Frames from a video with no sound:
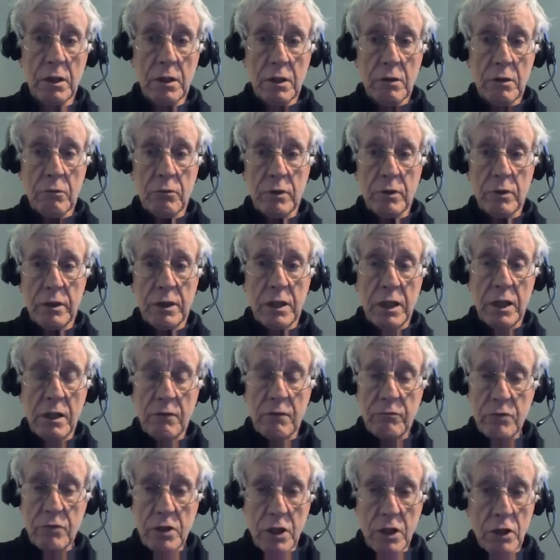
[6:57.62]
when they
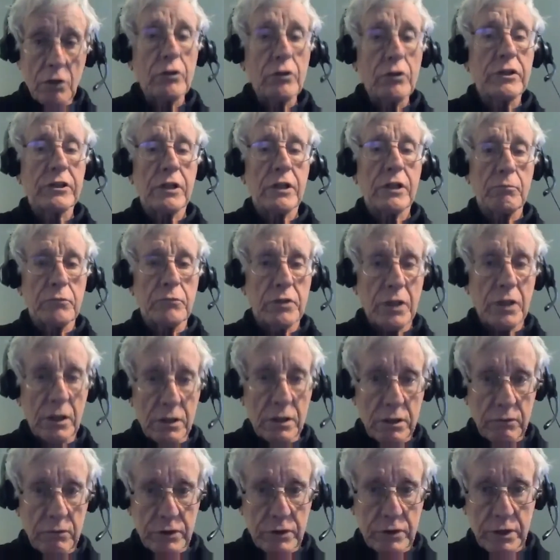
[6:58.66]
have no
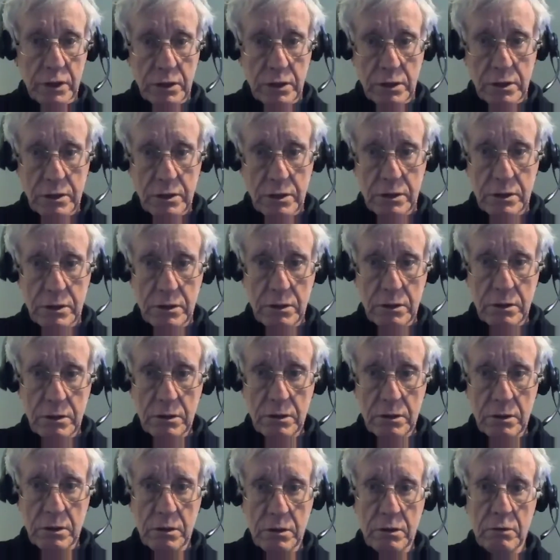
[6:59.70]
subjective sense
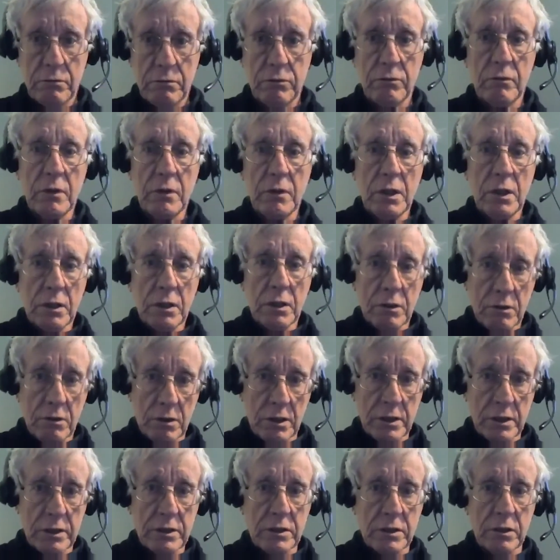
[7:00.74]
of Christ